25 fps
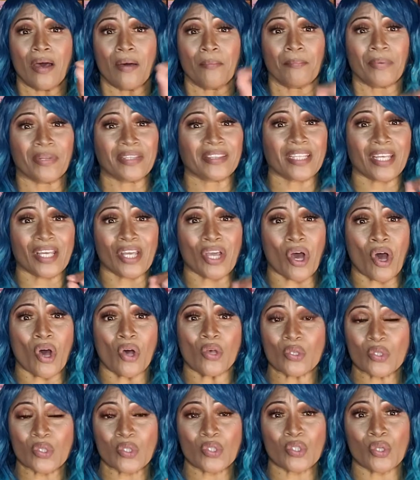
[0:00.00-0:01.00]
but they
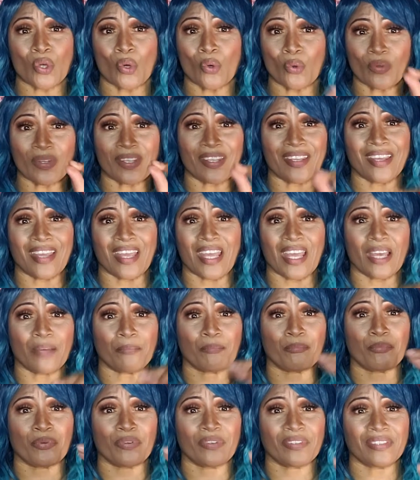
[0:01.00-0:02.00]
also
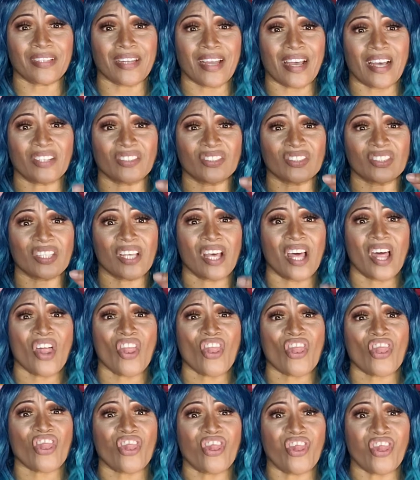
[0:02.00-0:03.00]
can't pronounce
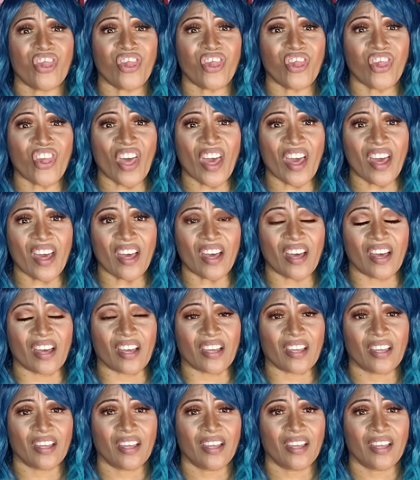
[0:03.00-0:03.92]
the.